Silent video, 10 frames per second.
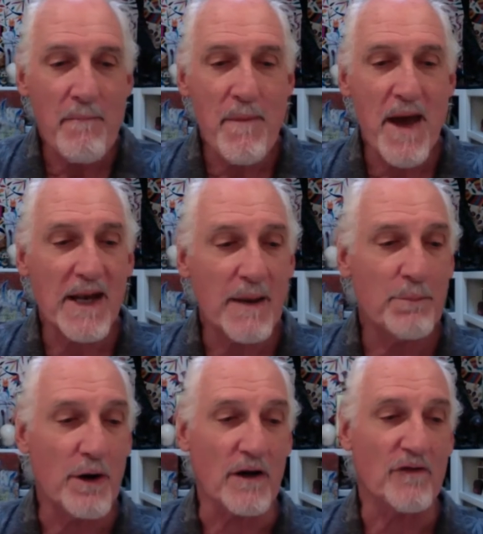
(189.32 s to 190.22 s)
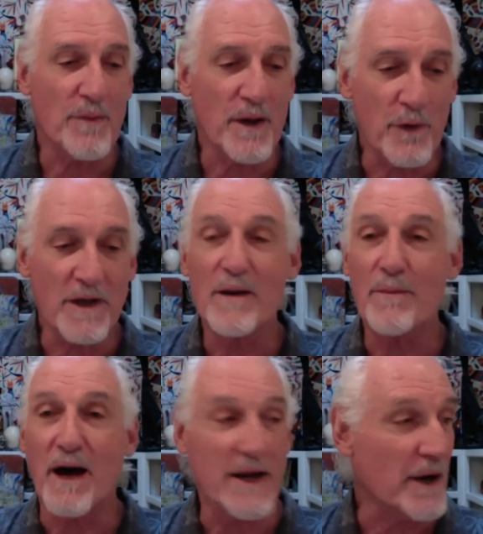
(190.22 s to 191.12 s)
Many books have been written
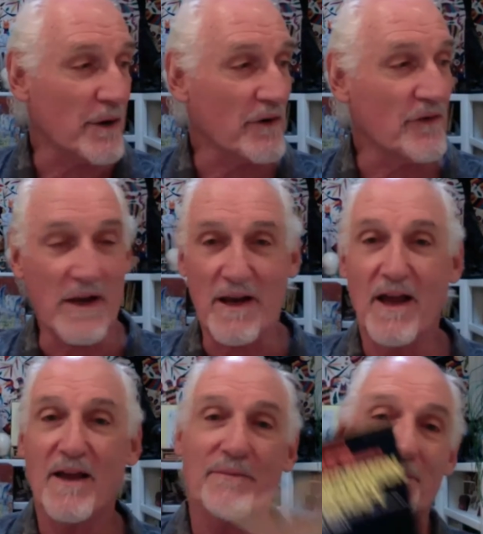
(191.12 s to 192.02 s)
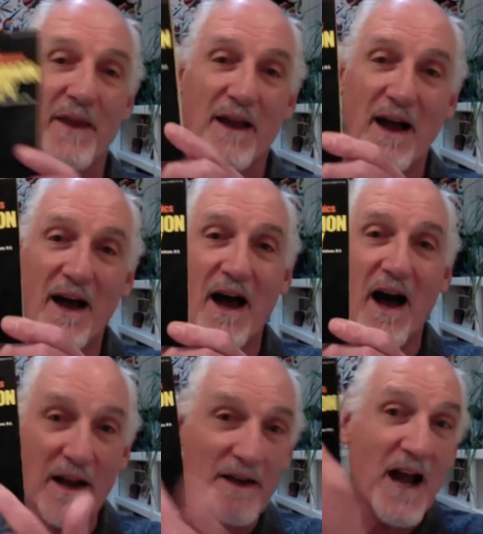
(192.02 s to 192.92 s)
about Erickson.
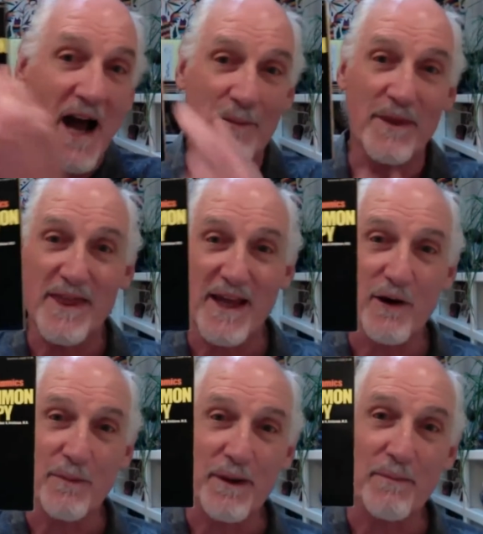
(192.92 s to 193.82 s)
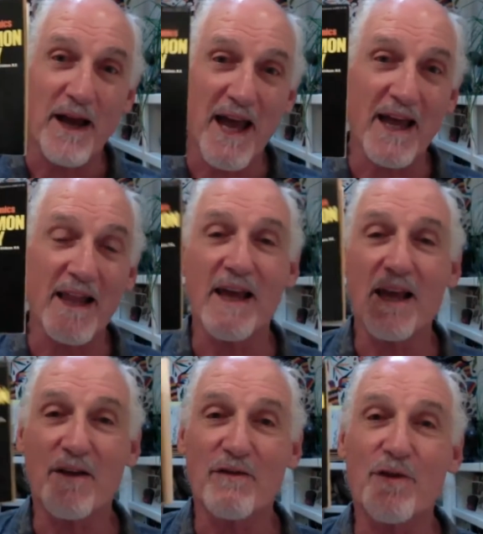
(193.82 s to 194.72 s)
Uncommon Therapy by
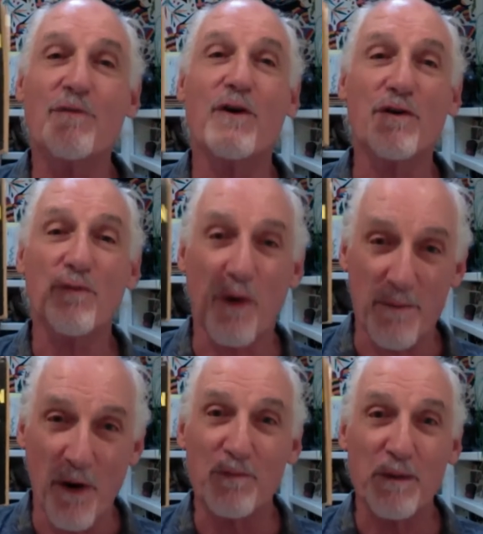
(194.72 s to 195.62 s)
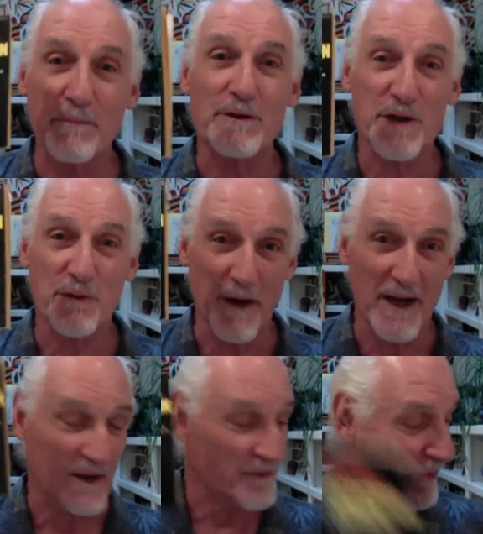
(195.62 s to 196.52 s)
Haley is the first most people should
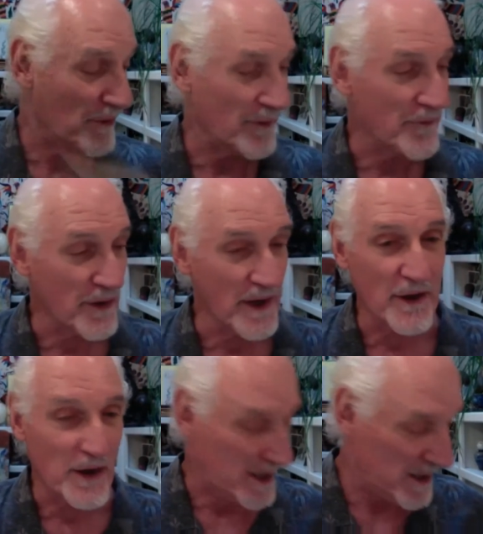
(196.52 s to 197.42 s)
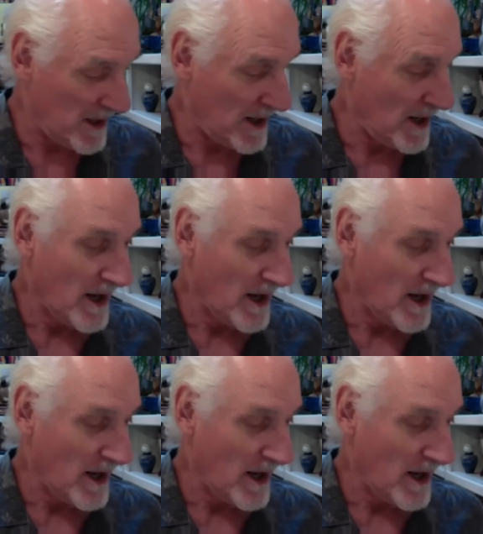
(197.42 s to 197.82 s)
read. It's very, very good.